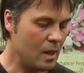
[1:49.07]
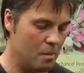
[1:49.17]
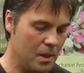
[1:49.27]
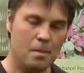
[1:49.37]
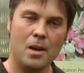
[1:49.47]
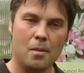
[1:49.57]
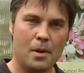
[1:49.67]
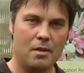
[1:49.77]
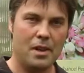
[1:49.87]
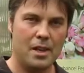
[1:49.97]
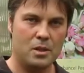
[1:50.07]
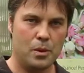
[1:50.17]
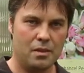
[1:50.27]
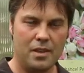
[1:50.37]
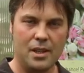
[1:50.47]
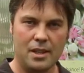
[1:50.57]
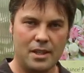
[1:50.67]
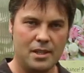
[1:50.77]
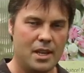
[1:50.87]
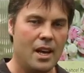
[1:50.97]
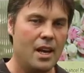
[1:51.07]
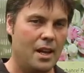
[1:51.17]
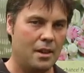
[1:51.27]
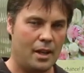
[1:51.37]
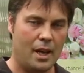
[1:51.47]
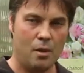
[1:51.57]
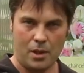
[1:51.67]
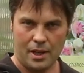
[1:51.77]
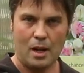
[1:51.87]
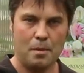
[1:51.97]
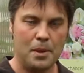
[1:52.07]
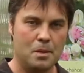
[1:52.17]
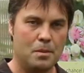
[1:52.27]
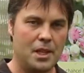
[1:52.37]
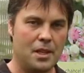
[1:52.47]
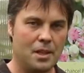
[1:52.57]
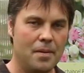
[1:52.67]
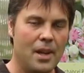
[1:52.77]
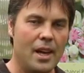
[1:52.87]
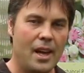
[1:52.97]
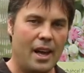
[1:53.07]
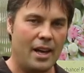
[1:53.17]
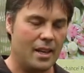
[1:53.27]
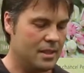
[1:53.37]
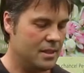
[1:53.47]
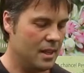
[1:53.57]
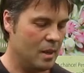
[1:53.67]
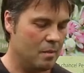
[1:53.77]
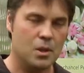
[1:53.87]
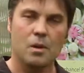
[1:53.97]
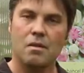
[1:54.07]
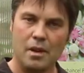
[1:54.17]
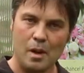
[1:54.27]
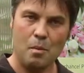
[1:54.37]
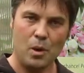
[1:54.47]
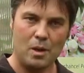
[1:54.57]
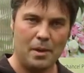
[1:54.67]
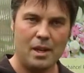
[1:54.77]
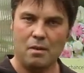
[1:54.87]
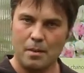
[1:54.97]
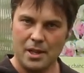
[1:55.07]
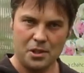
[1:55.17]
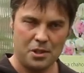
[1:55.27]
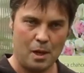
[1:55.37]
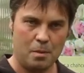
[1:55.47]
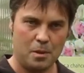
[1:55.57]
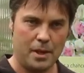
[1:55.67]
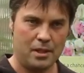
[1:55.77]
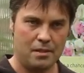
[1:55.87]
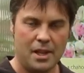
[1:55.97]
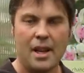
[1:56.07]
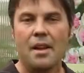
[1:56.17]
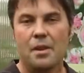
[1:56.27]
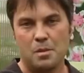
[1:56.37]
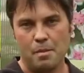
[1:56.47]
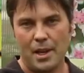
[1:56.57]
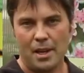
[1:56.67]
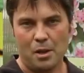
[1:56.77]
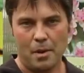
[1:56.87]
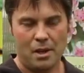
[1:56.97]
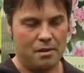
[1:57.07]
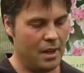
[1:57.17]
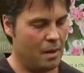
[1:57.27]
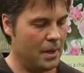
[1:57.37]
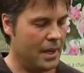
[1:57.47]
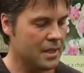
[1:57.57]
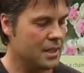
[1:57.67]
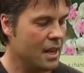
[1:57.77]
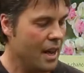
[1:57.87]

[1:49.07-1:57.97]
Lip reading: But the monarch butterflies will feed on this, and the caterpillars in particular. And so very important plant from a naturescape perspective. There's many other butterfly plants.